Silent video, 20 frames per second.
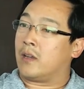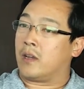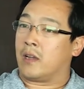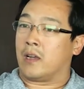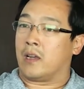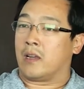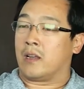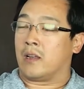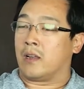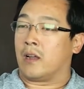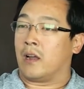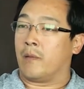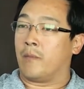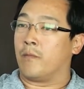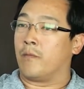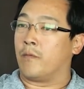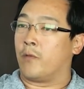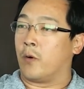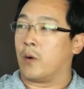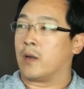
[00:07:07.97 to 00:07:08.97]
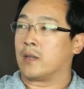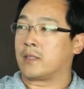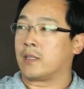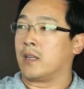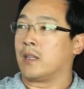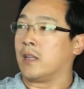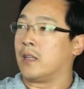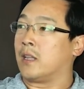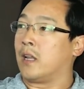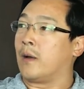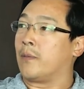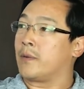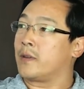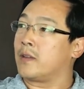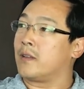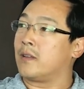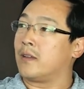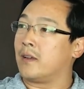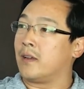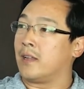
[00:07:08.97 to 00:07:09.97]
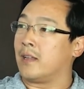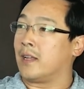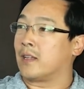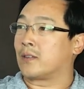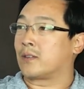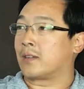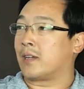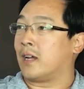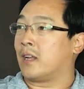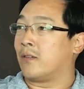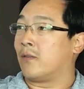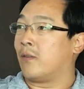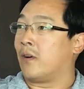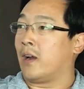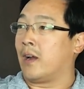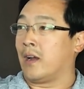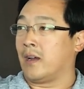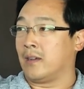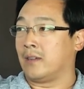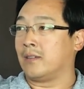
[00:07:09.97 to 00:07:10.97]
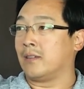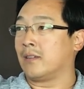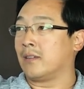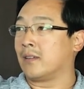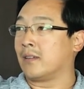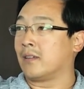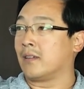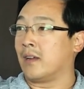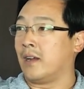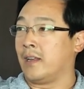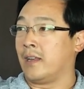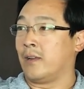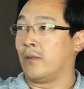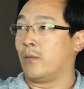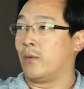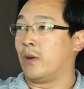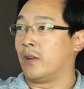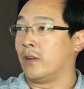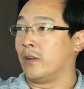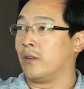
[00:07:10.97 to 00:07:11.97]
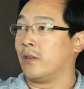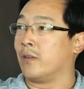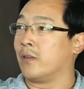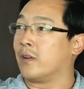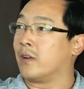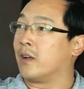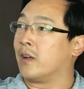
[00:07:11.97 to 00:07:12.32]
and I'm focused on adoption, and that's kind of why I didn't want to